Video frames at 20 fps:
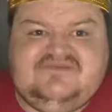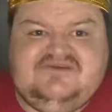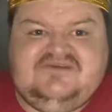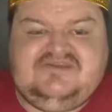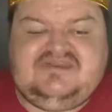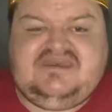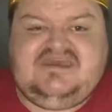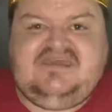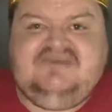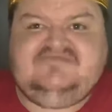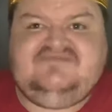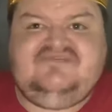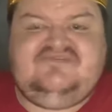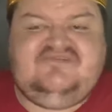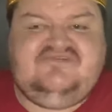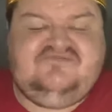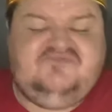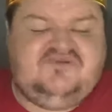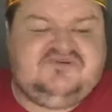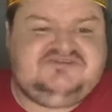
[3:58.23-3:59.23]
Okay, if you've
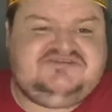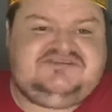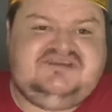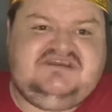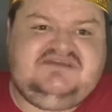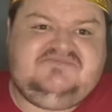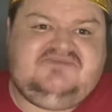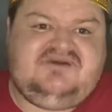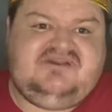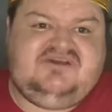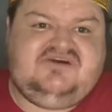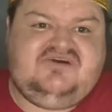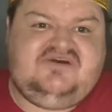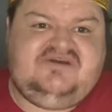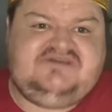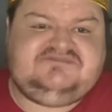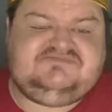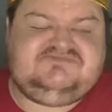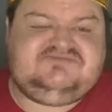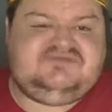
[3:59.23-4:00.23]
ever watched any of my
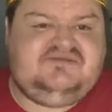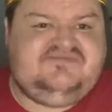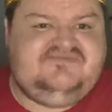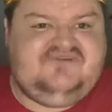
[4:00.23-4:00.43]
lives between